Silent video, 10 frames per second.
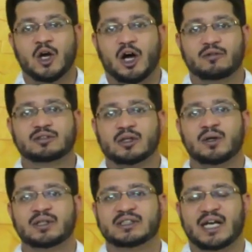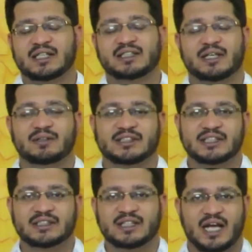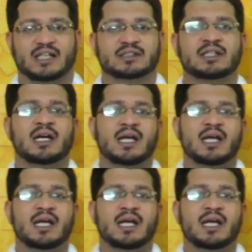of the Goods and Services Tax.